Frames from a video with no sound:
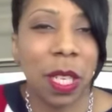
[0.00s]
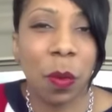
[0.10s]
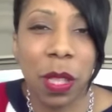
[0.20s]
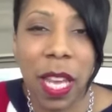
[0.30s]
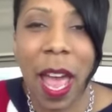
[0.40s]
I
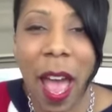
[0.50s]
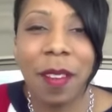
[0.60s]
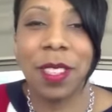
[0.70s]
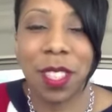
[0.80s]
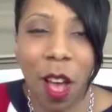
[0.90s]
really
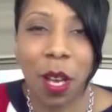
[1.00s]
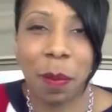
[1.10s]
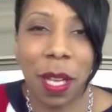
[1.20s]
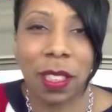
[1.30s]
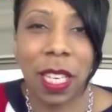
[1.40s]
have to talk
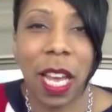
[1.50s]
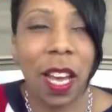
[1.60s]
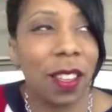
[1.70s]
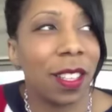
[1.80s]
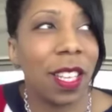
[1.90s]
about today
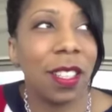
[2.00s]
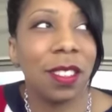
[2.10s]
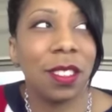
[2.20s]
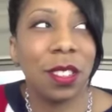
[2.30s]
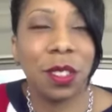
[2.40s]
other
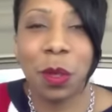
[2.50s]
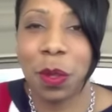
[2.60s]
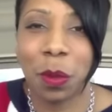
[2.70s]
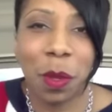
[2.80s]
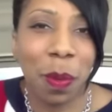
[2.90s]
than two or
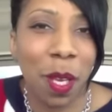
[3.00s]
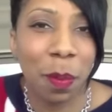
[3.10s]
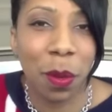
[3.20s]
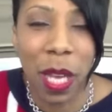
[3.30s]
three people.